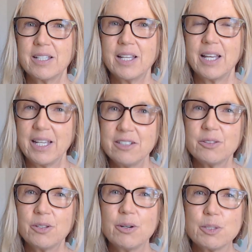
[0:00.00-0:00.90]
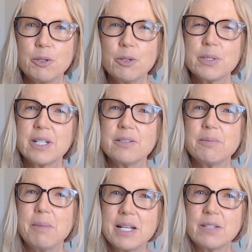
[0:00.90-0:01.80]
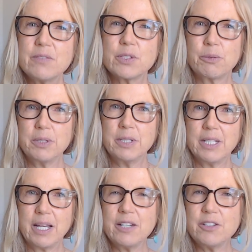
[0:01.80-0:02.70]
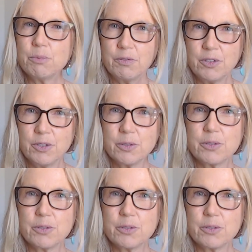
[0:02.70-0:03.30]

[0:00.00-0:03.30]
And the hospital was under massive scrutiny, under review.